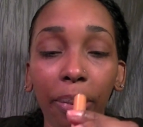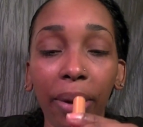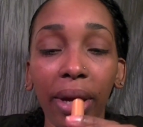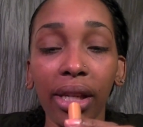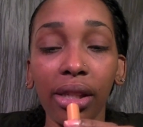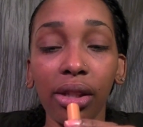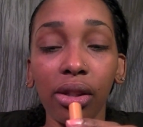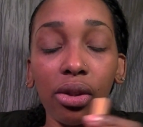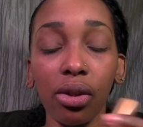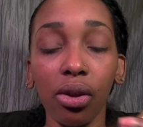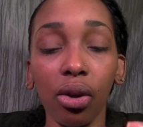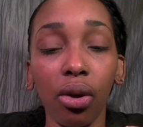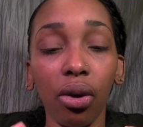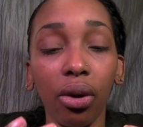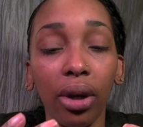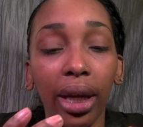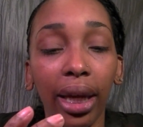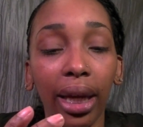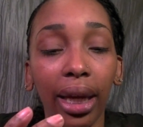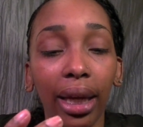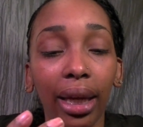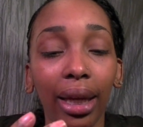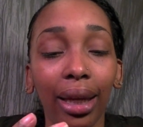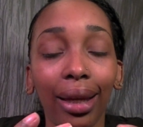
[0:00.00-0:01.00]
pencil
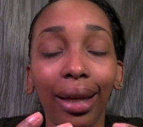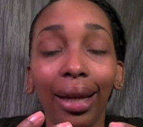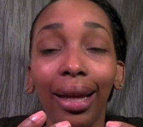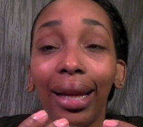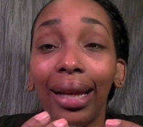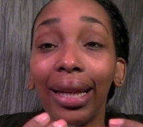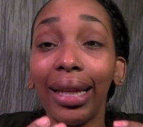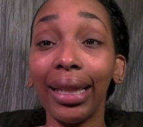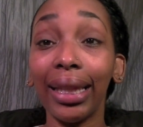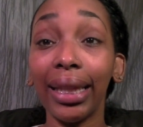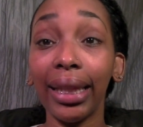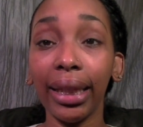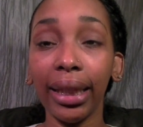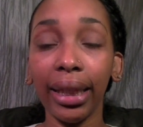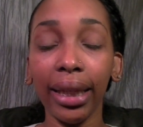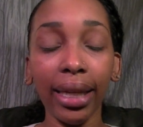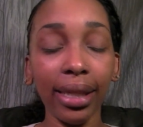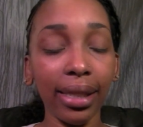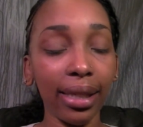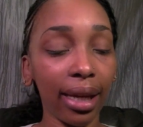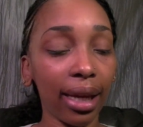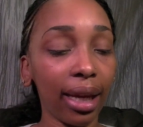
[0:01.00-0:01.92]
in Lit,